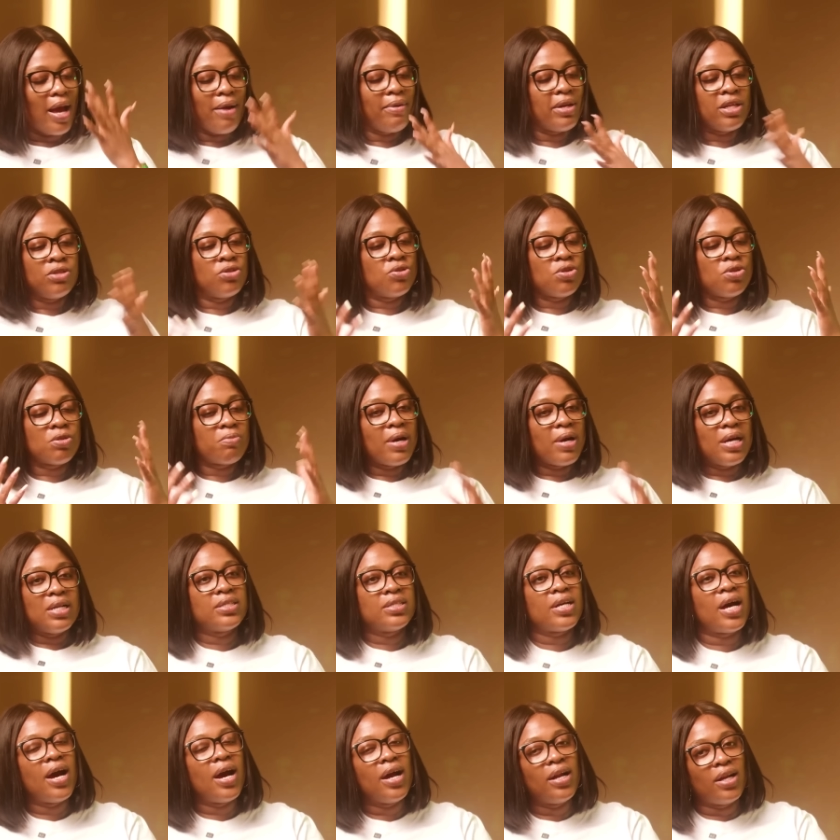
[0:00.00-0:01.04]
It took my
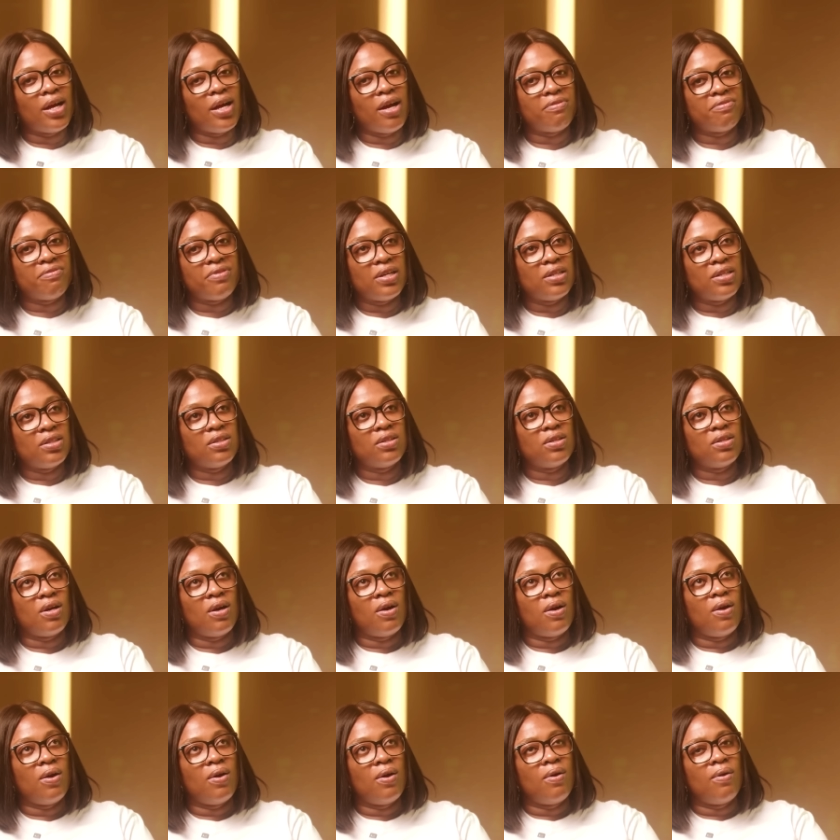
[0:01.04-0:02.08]
entire life. And
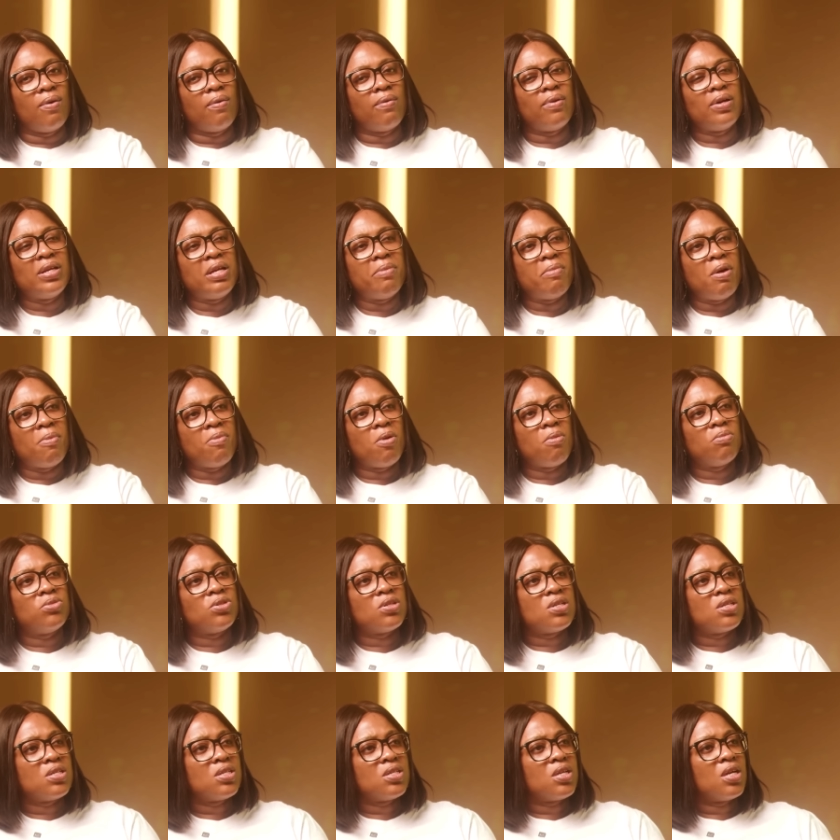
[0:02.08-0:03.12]
one day my mom
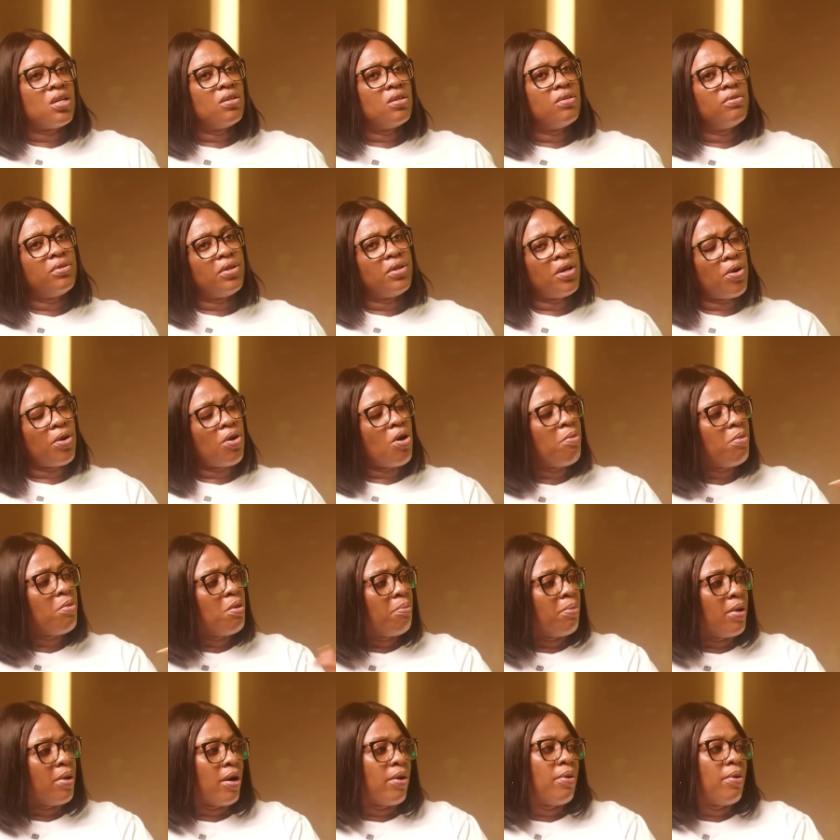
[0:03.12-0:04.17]
just said, "You're coming
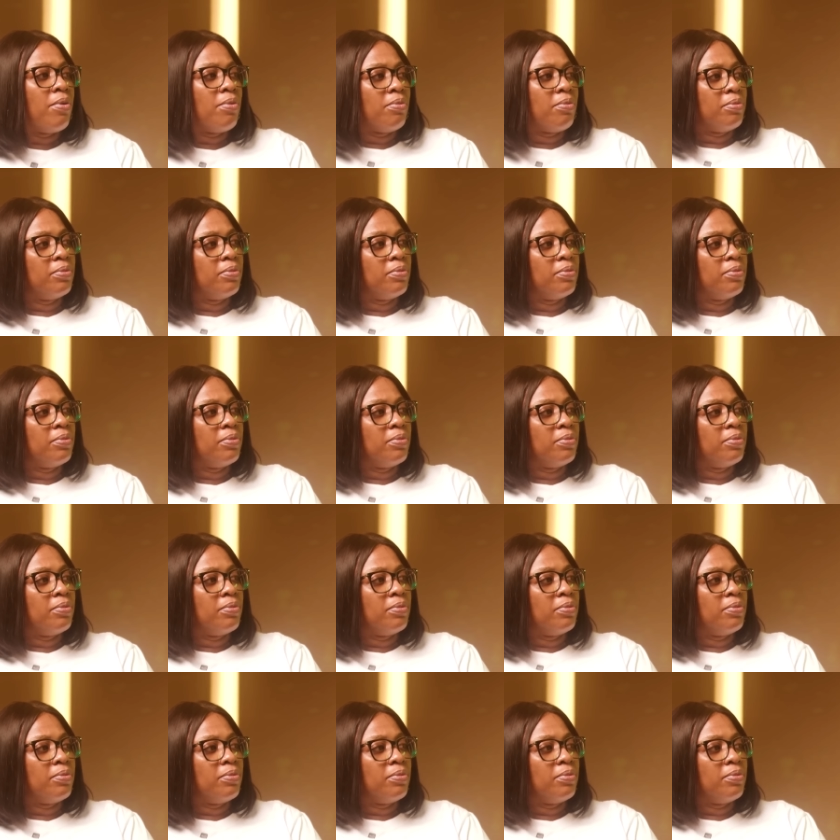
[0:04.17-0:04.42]
back home."